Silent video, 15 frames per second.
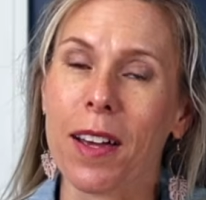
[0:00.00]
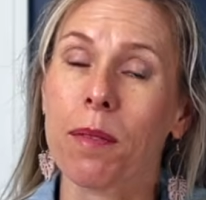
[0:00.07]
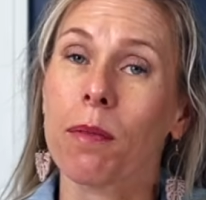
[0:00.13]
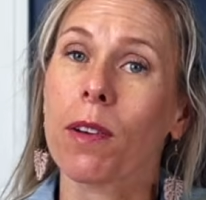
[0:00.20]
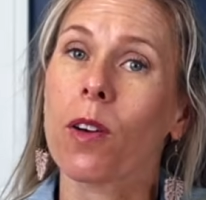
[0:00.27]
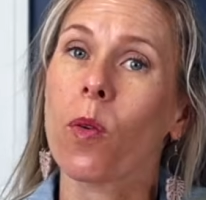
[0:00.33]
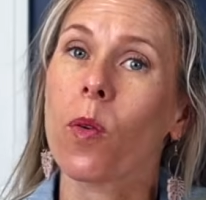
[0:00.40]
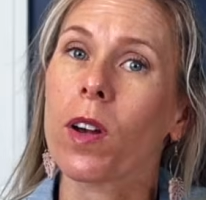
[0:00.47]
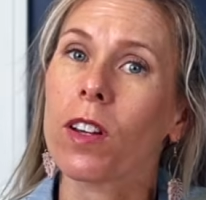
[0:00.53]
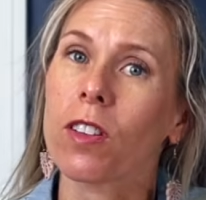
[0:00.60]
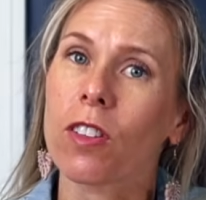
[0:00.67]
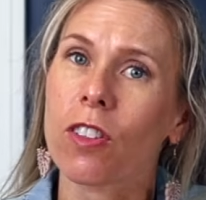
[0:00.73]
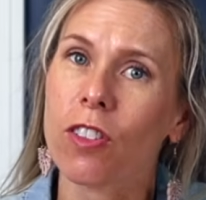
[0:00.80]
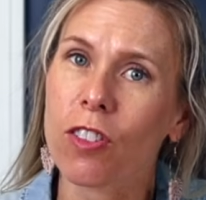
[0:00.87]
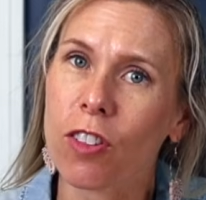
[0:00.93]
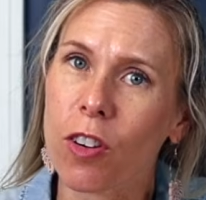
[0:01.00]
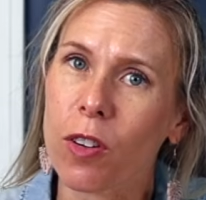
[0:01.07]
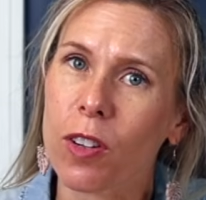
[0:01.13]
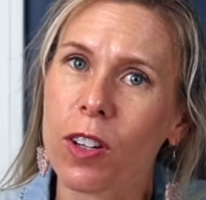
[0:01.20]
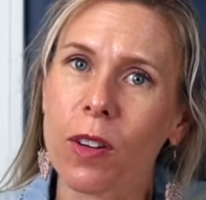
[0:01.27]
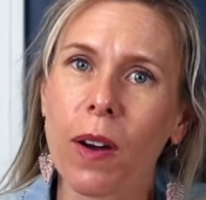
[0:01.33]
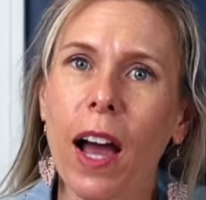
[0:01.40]
I'm going to show
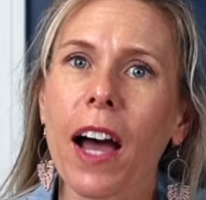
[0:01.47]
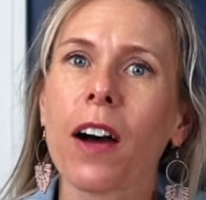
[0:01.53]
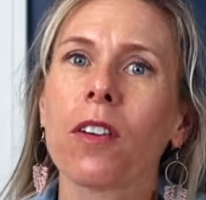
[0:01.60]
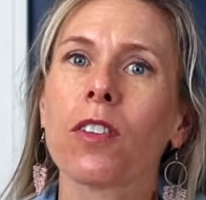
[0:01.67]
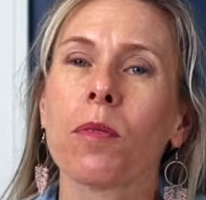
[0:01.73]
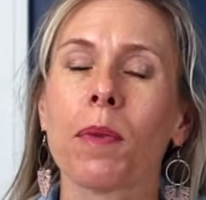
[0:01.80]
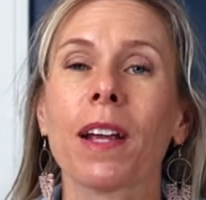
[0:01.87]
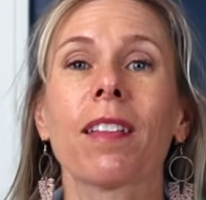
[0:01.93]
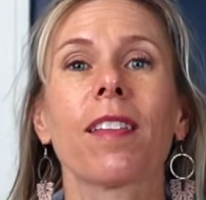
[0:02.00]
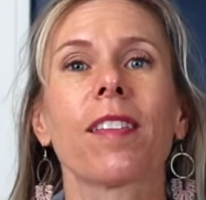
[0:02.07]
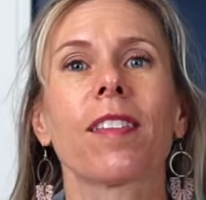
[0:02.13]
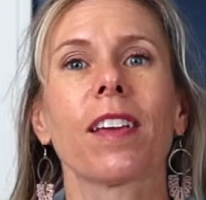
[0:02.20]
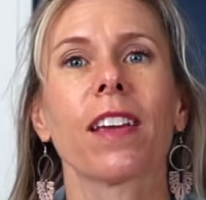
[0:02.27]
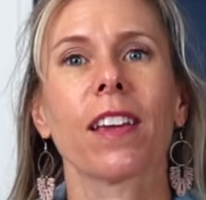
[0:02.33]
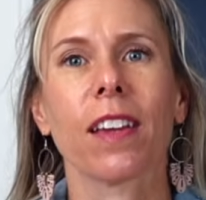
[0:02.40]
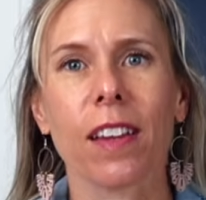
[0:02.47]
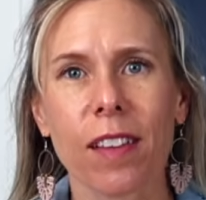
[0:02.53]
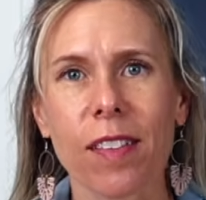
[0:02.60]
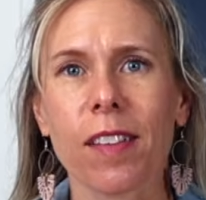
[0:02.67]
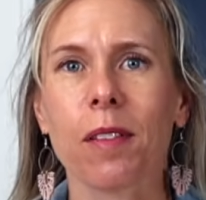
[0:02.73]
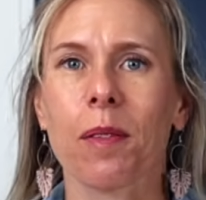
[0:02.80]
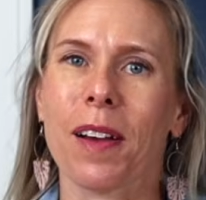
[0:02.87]
you how to make this easy